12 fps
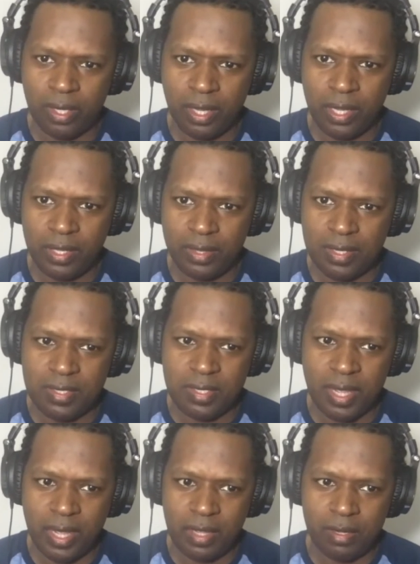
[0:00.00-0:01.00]
and this
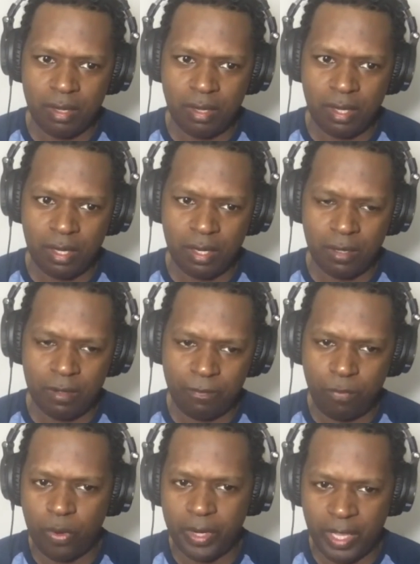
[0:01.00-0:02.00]
had
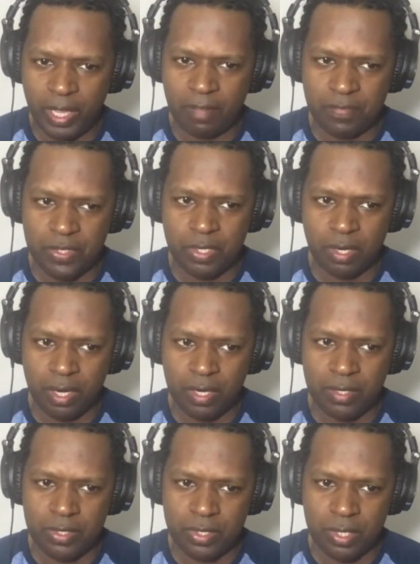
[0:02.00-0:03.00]
4.5
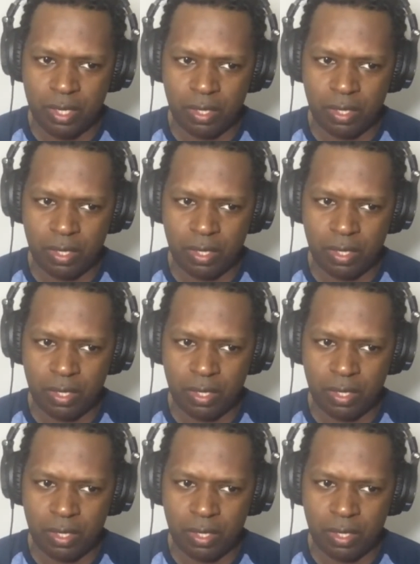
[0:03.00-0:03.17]
stars